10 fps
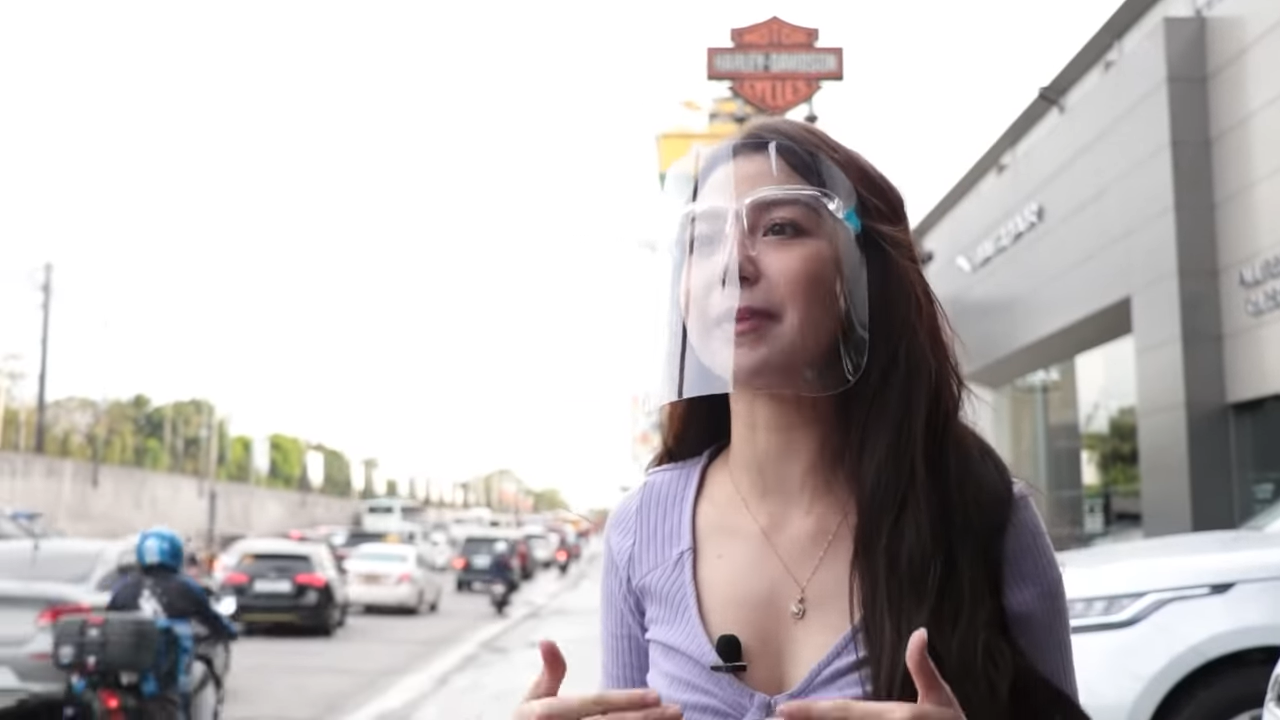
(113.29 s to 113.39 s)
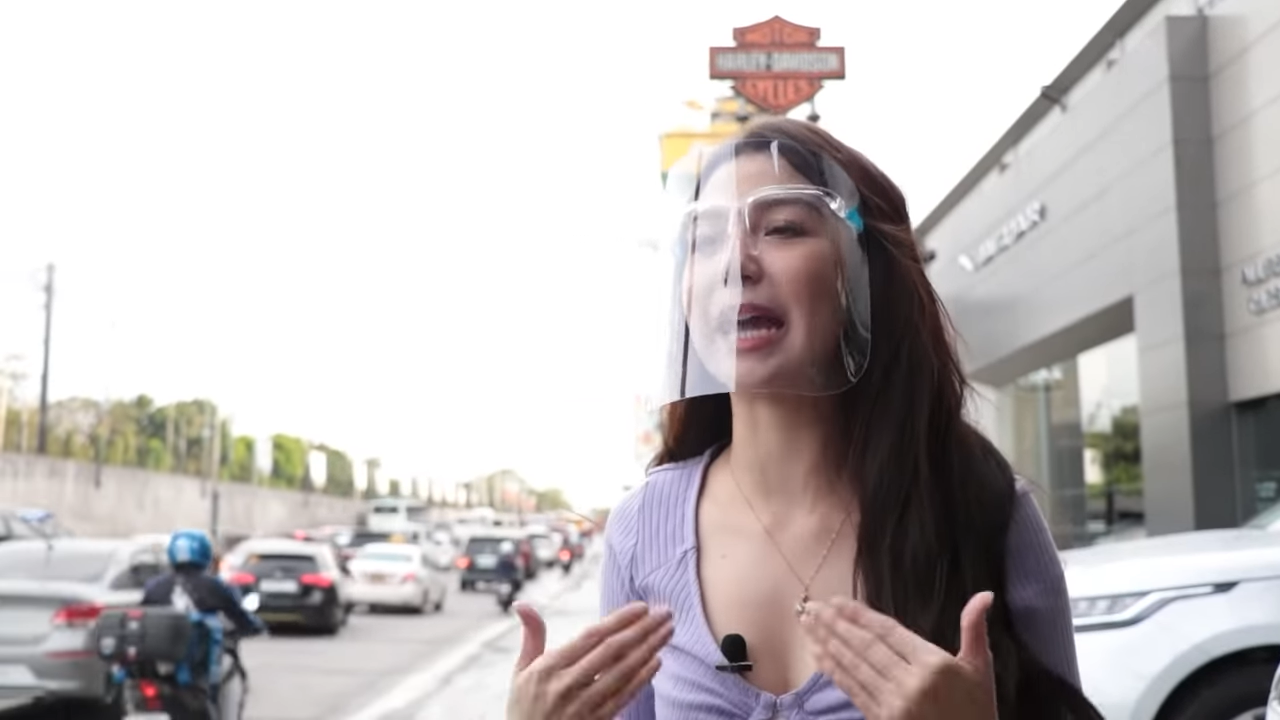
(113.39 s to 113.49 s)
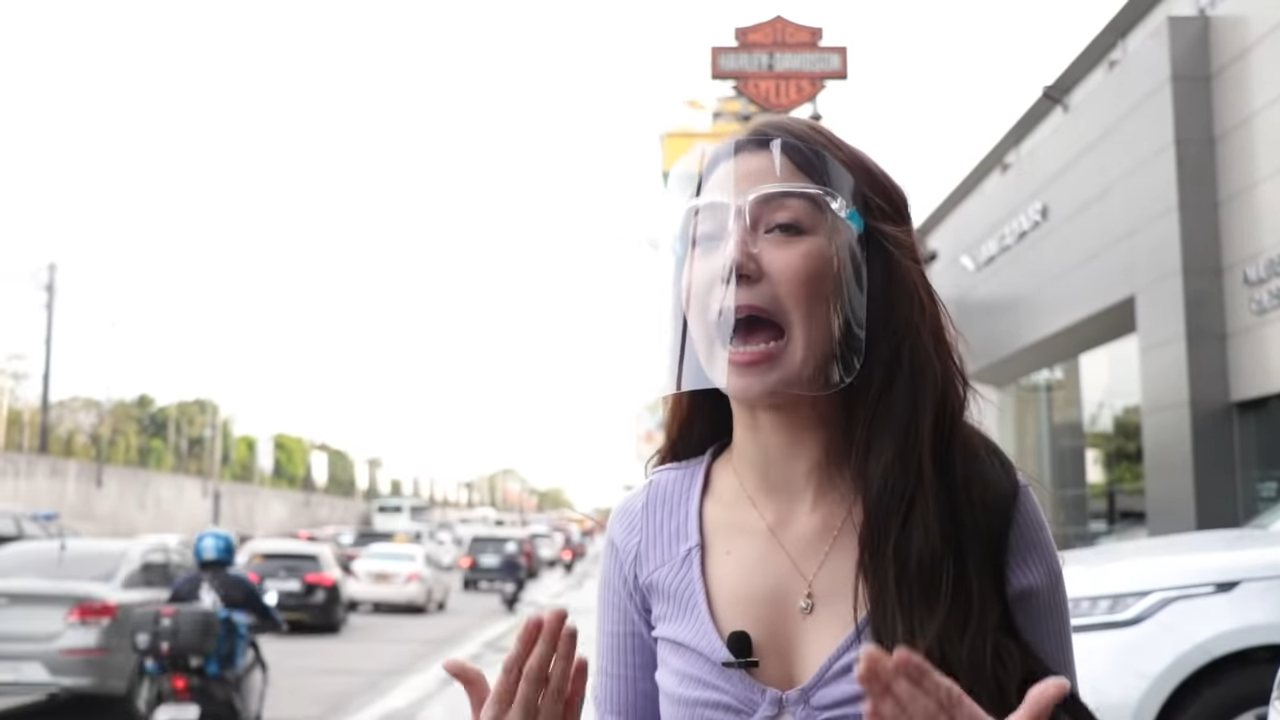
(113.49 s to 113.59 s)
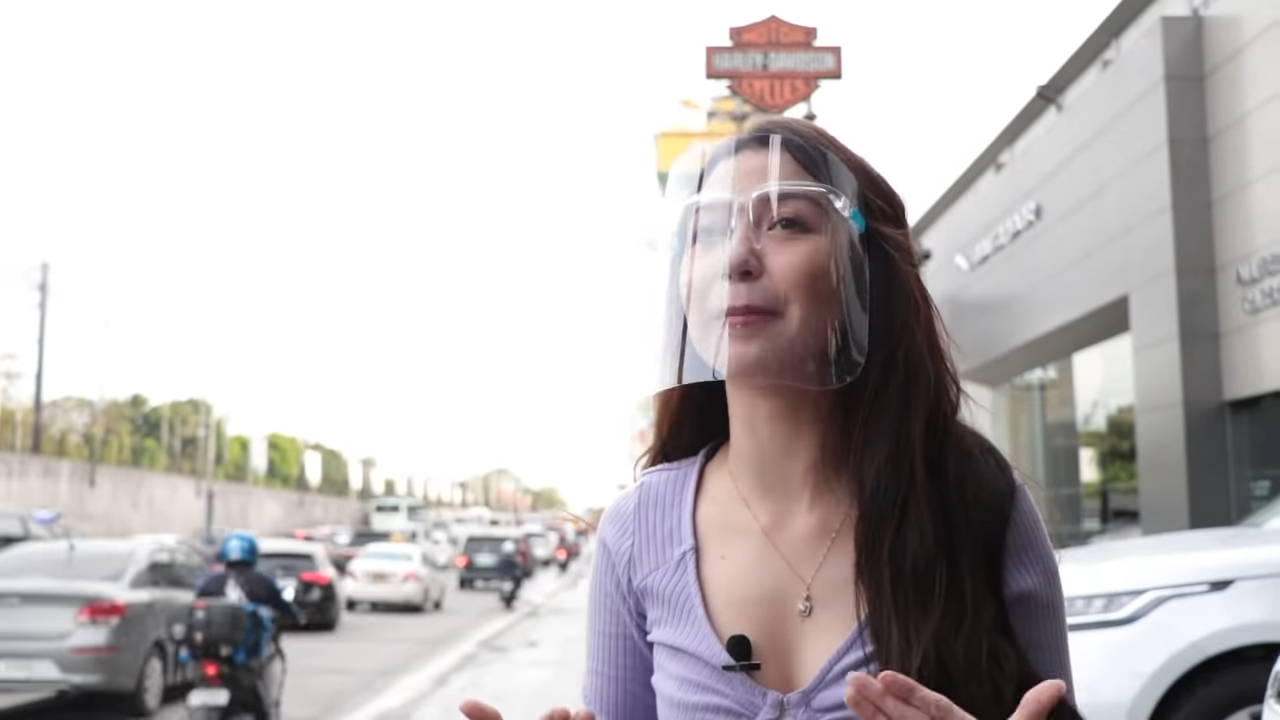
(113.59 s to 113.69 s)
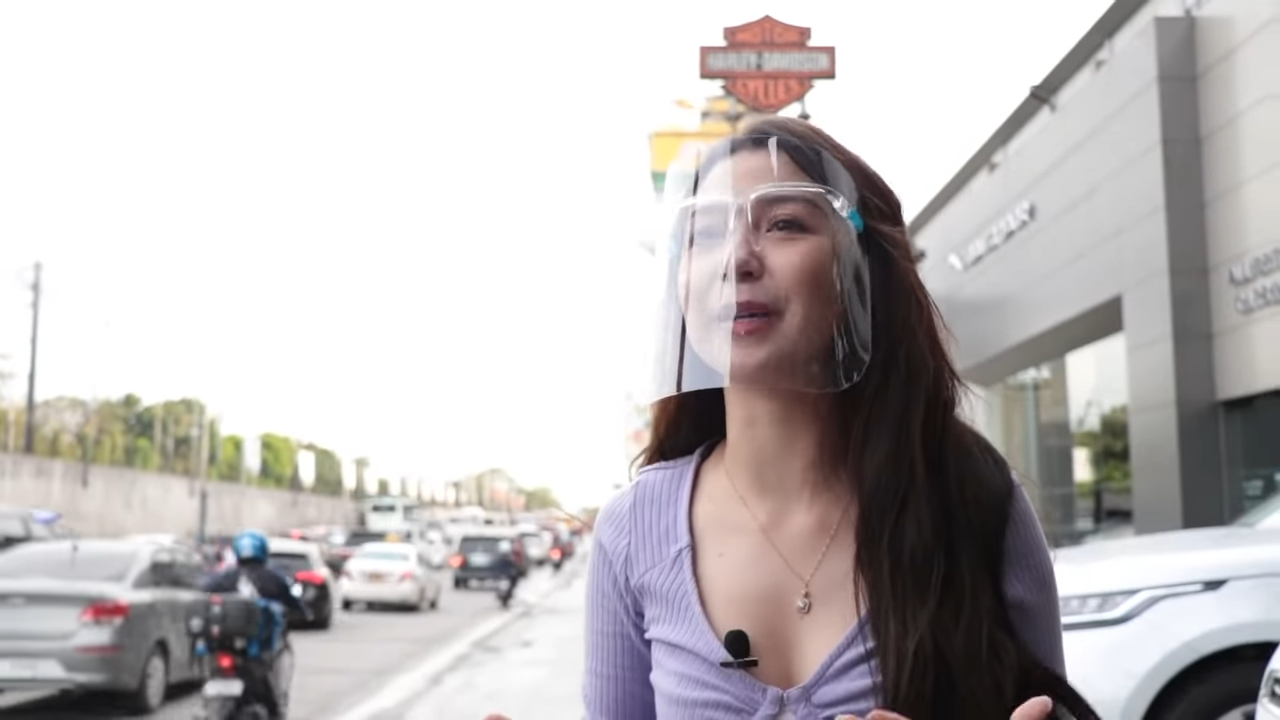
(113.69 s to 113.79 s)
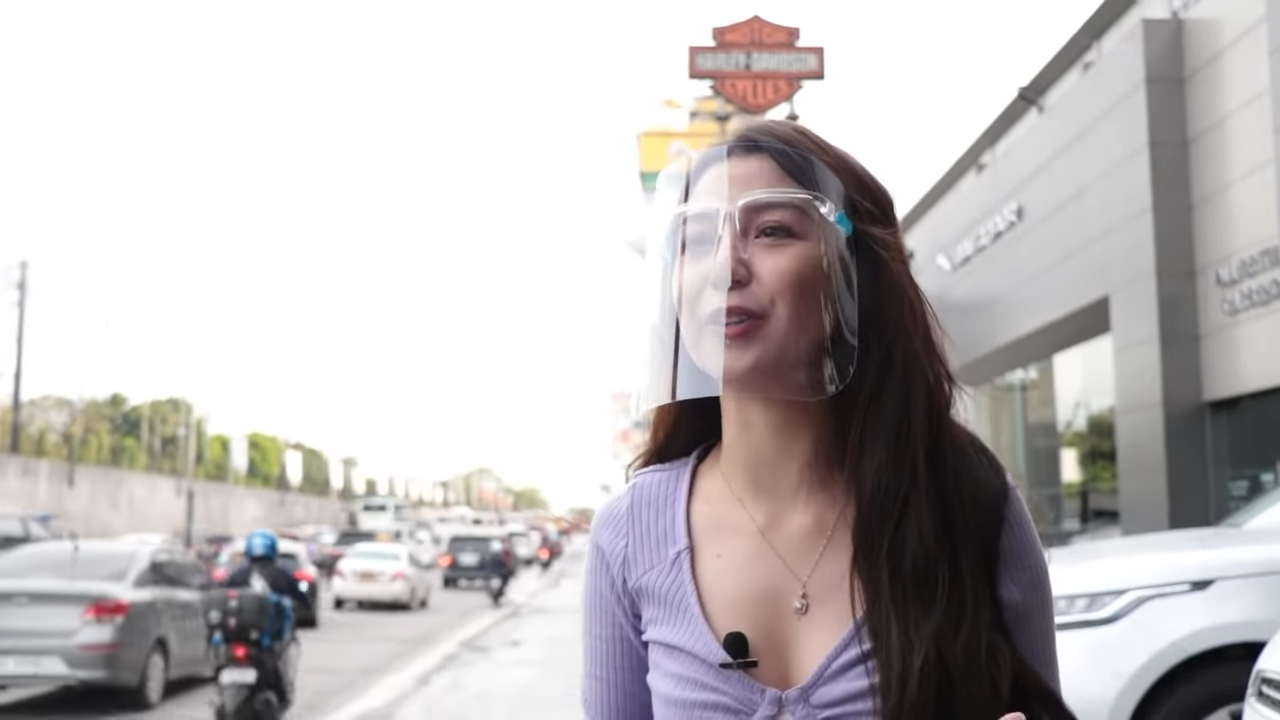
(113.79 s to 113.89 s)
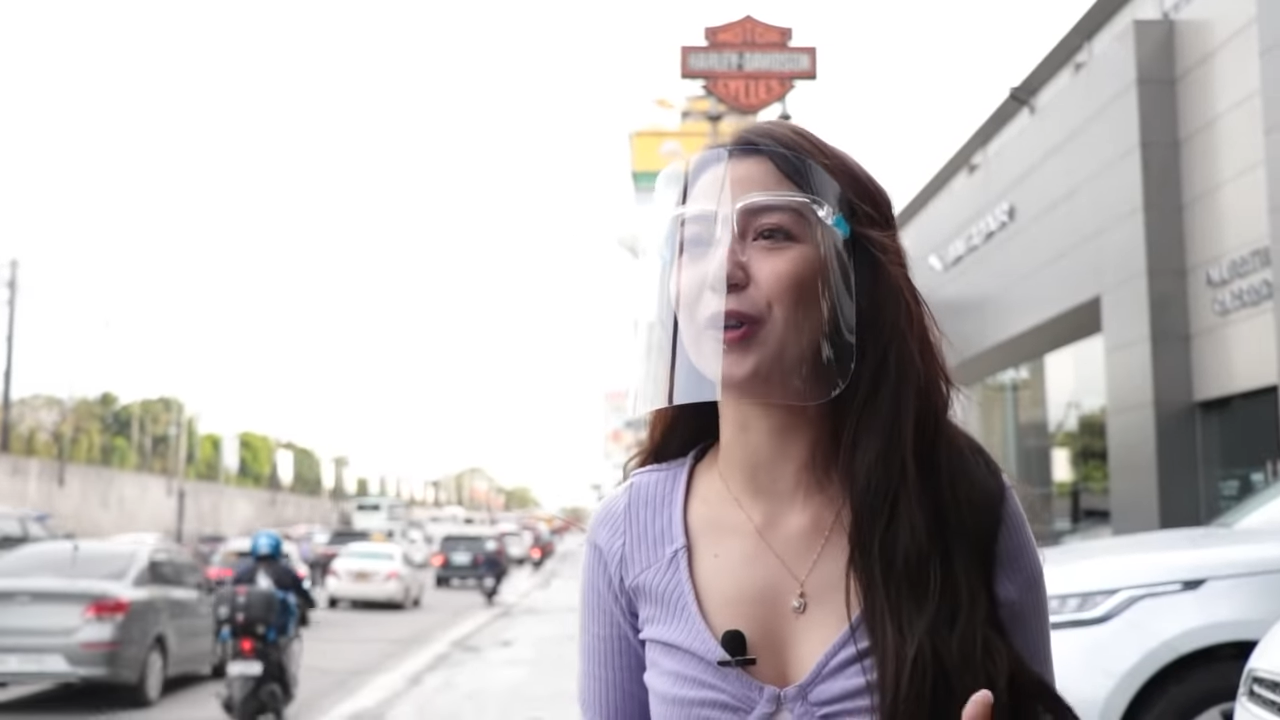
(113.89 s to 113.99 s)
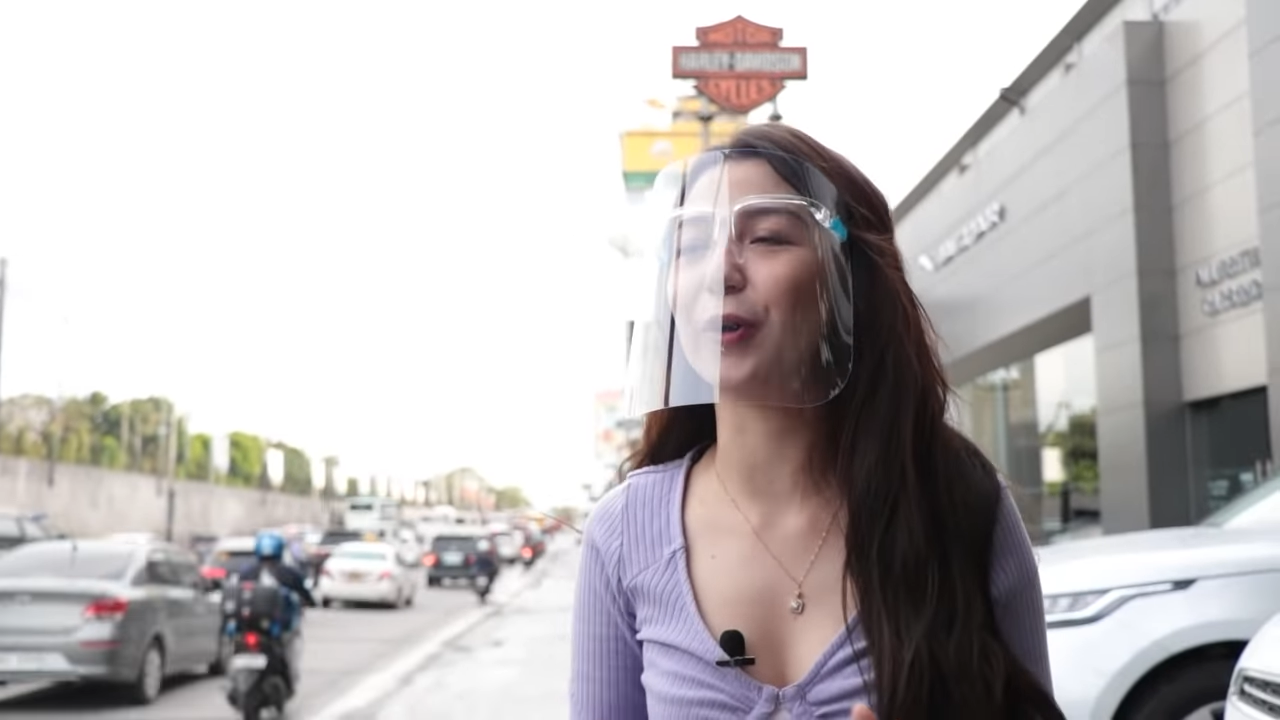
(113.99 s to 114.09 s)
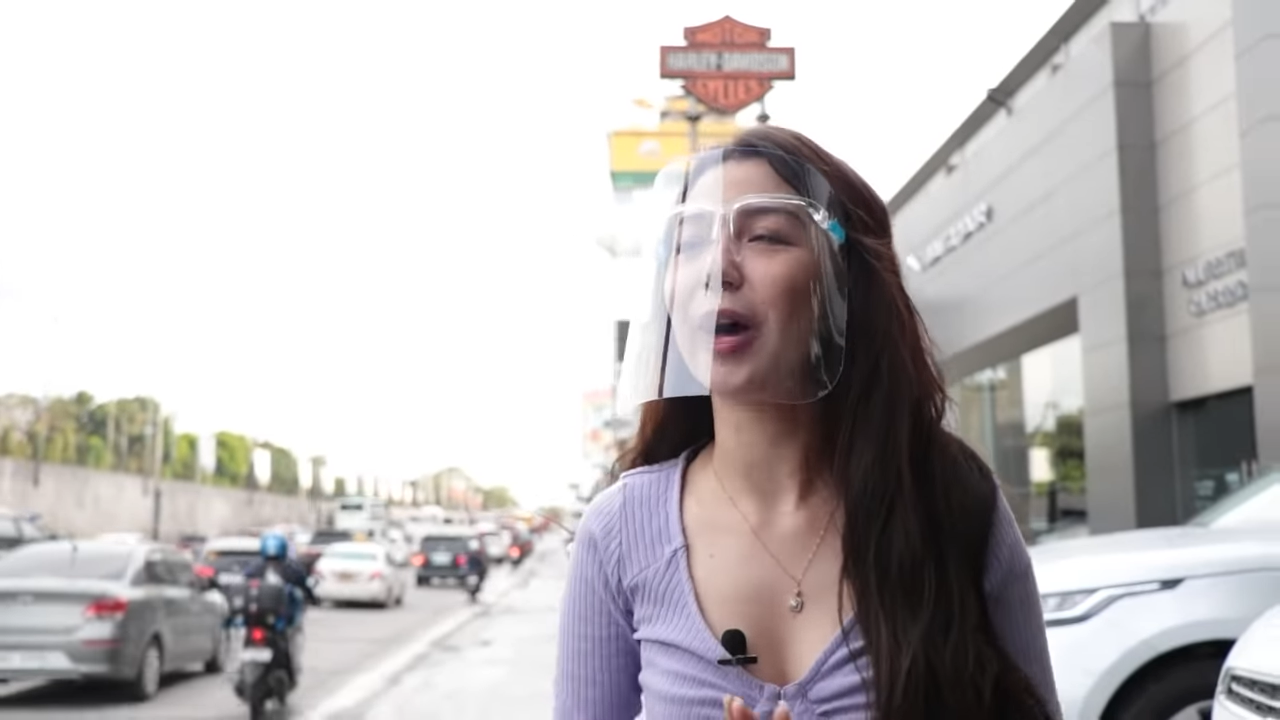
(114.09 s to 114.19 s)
me happy, you know?